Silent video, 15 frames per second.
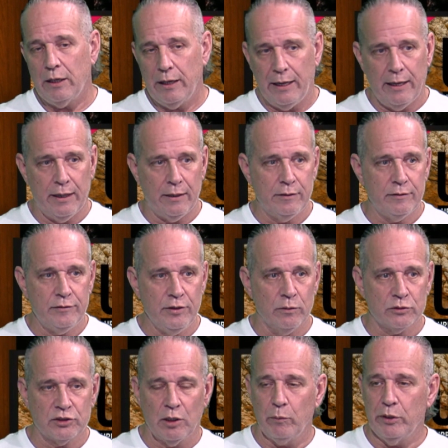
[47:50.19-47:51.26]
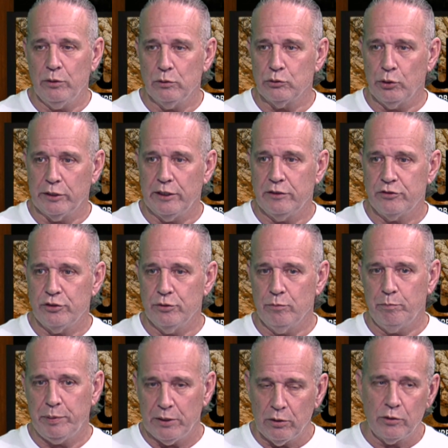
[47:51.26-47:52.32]
and someone who's looking to
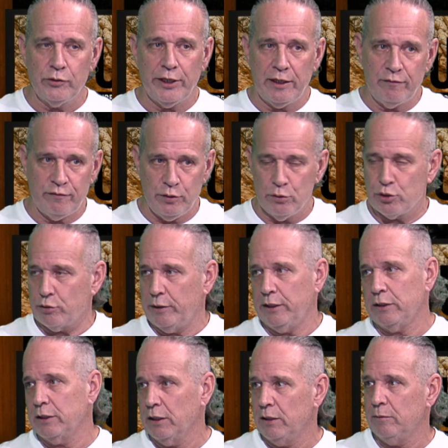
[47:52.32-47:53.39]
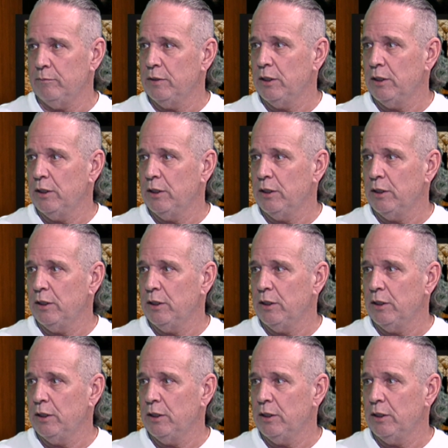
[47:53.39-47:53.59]
build a future income